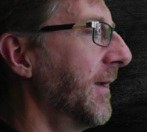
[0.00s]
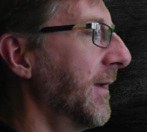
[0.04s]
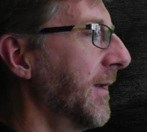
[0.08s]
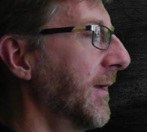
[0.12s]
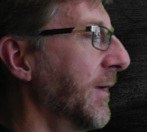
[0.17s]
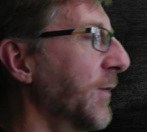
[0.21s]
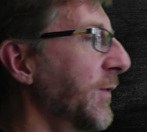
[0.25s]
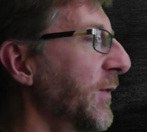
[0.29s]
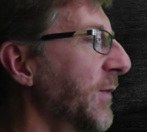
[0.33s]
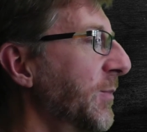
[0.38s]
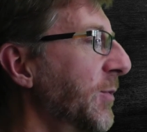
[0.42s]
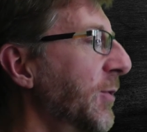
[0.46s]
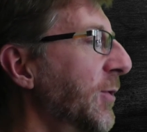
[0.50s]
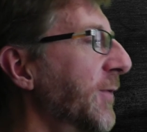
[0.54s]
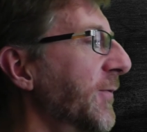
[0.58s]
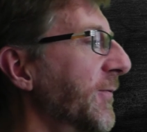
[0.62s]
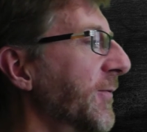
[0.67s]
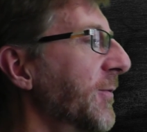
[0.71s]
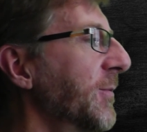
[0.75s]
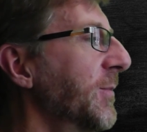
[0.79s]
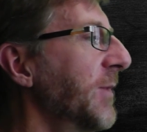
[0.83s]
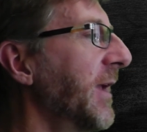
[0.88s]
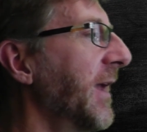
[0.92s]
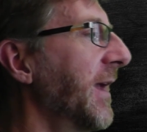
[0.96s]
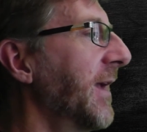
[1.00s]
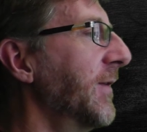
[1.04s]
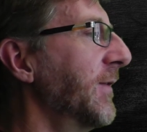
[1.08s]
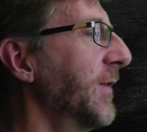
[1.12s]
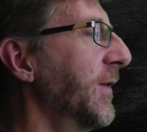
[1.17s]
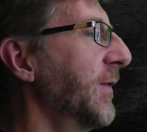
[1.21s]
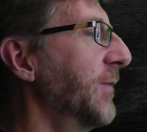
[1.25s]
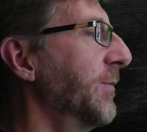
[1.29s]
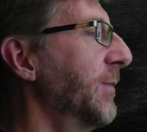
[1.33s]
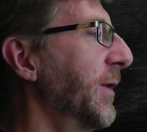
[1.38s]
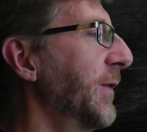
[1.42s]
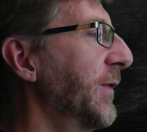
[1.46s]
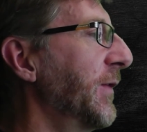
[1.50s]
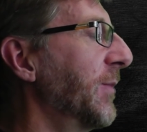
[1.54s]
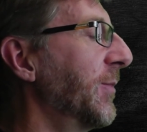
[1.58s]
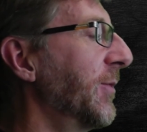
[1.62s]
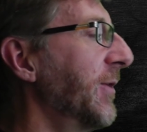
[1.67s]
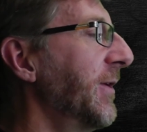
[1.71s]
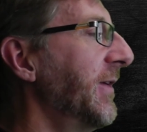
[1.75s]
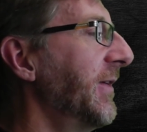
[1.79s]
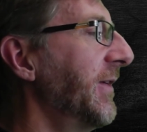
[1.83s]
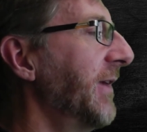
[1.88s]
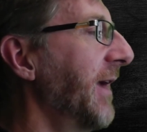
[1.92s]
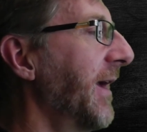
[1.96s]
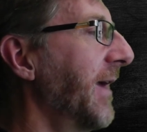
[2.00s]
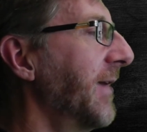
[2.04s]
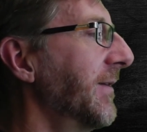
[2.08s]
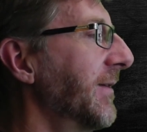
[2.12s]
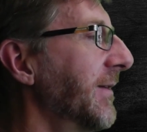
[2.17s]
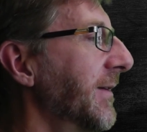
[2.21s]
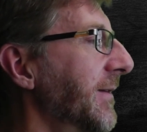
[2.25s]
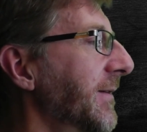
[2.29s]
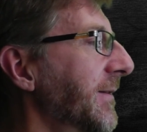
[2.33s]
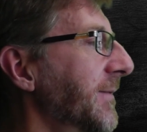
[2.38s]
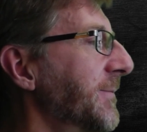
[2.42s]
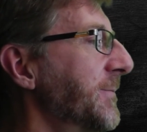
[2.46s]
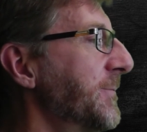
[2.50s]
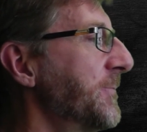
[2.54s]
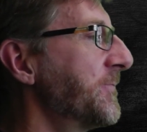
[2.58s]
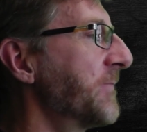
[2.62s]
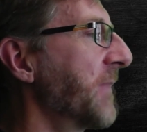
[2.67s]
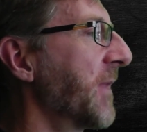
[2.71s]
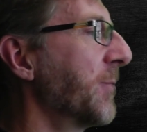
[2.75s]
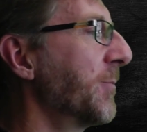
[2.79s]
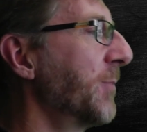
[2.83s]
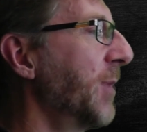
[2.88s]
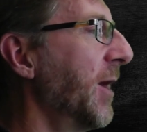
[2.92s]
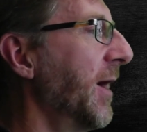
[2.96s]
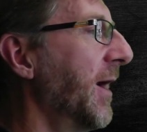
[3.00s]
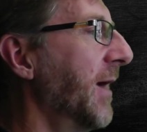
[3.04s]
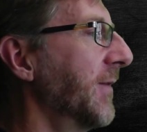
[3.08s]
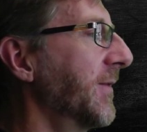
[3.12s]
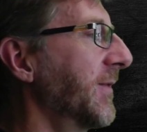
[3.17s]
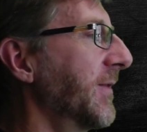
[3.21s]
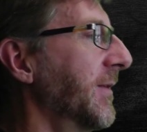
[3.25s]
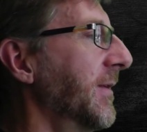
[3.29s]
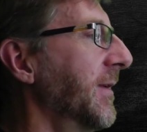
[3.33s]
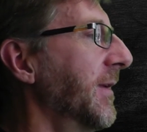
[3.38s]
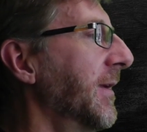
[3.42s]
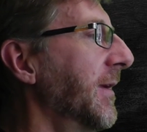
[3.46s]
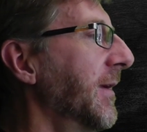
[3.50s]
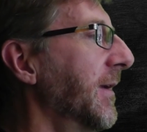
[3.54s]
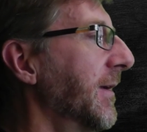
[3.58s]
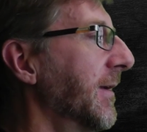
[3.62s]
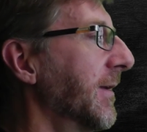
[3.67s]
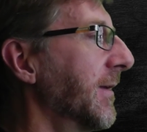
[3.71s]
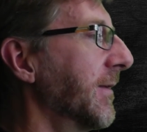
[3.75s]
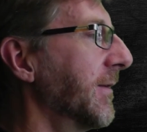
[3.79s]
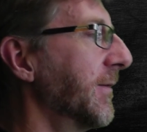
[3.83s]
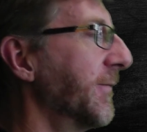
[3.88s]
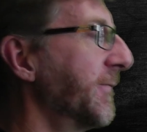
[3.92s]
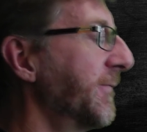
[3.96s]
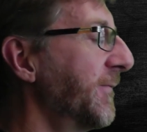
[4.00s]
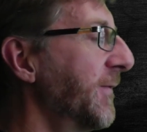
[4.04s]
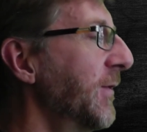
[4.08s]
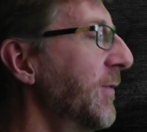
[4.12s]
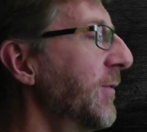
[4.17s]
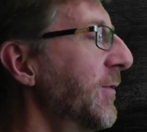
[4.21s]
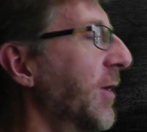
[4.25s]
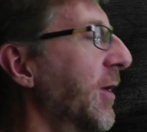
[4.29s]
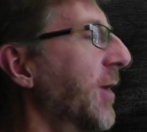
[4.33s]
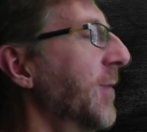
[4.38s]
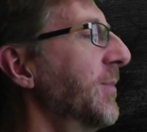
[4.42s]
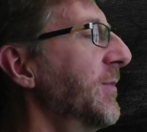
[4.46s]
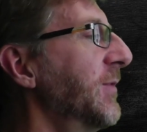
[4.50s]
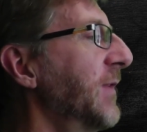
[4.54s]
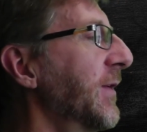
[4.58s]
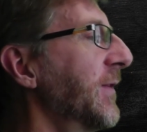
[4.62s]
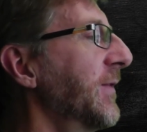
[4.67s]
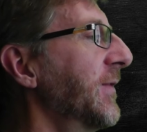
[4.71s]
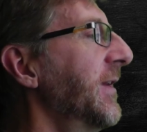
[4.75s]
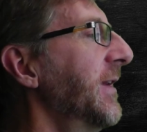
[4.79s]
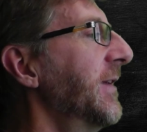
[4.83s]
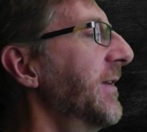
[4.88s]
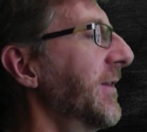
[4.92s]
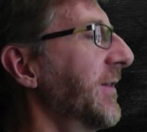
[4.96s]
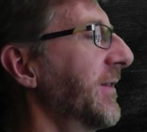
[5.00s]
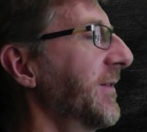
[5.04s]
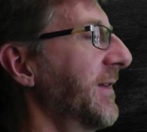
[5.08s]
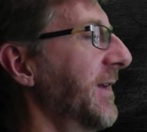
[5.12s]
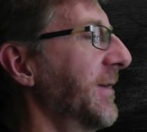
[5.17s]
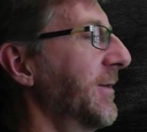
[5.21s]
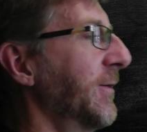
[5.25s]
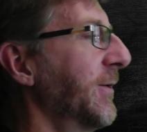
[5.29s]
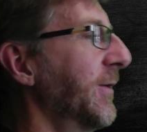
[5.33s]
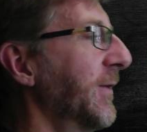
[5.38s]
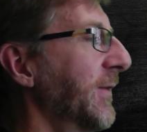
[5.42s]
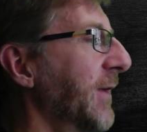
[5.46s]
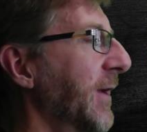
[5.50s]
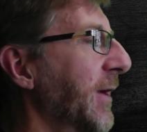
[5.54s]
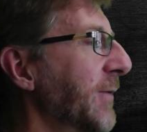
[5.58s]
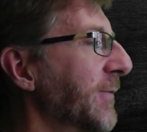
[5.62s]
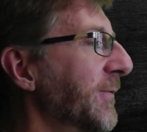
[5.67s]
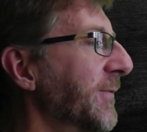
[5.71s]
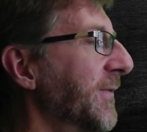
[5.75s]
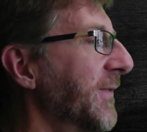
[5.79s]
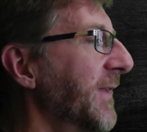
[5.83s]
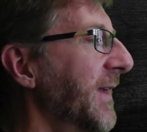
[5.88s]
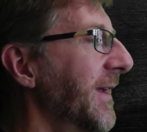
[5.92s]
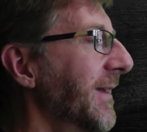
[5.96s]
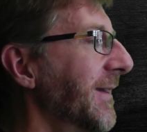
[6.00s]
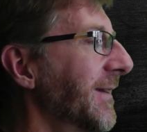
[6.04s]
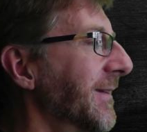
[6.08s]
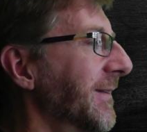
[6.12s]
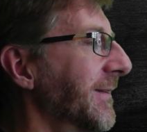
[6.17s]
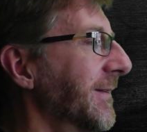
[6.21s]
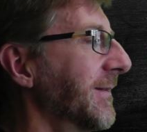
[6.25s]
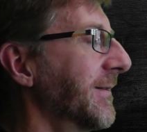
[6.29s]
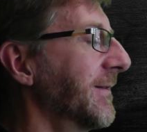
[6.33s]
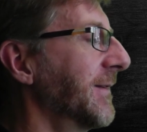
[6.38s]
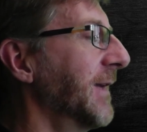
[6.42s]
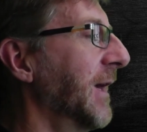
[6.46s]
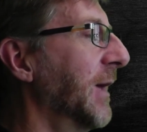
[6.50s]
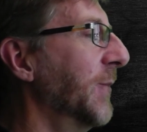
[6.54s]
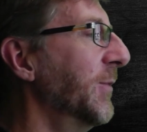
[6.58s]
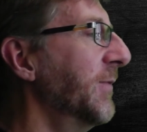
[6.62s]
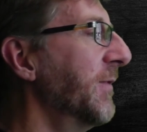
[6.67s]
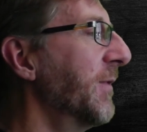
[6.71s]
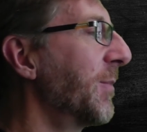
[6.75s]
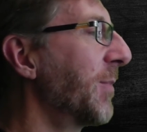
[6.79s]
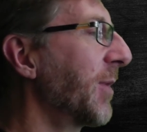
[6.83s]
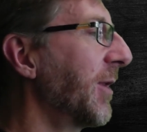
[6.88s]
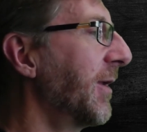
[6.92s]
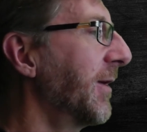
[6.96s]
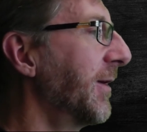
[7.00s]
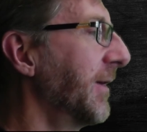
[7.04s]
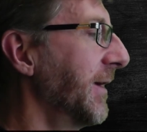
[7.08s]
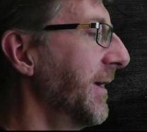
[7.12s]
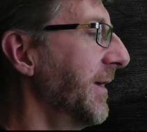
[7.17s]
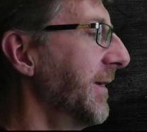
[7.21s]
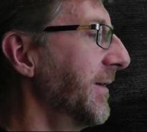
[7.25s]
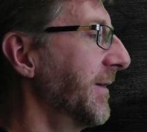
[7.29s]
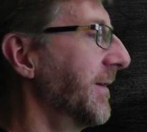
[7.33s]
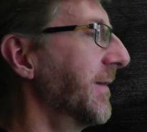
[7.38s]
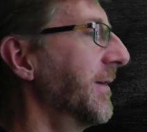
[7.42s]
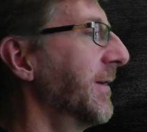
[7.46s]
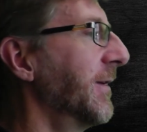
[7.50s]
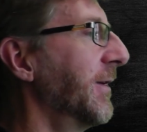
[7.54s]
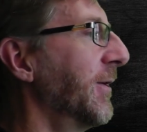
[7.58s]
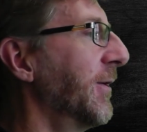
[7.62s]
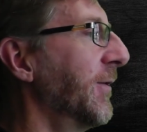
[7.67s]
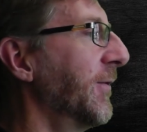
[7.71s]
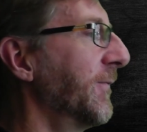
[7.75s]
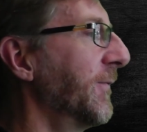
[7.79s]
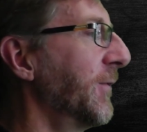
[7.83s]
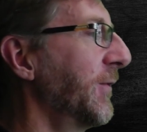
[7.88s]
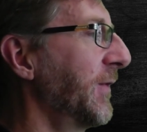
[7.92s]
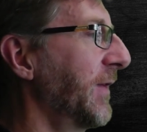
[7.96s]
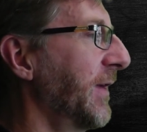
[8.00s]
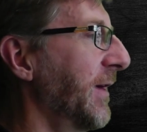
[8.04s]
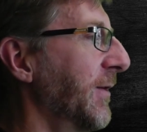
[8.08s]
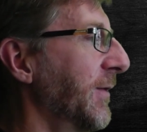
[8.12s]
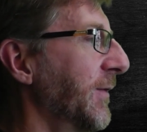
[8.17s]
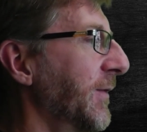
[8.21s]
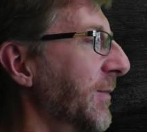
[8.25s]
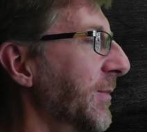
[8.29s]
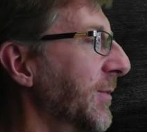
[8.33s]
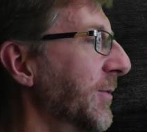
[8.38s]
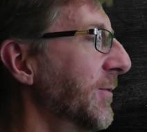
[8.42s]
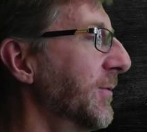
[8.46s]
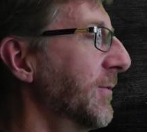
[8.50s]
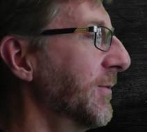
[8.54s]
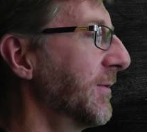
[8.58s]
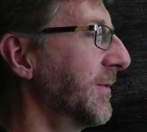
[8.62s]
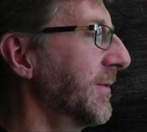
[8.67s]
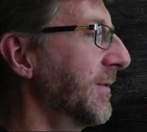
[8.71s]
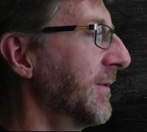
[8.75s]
Now, support from King's is much appreciated, but the food hub does need to stand on its own feet, and we've applied for to